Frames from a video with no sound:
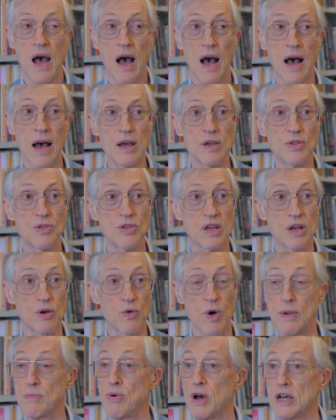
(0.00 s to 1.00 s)
I think
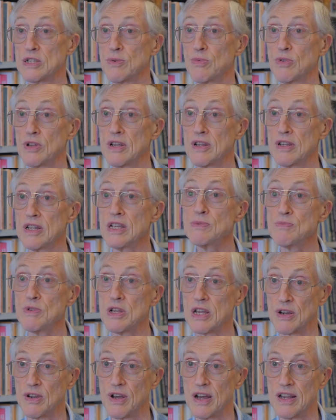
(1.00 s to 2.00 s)
quite possibly it is
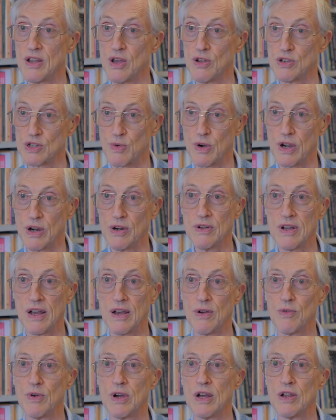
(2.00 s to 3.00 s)
being done elsewhere
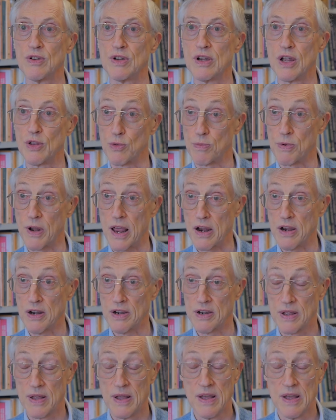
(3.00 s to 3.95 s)
around another planet.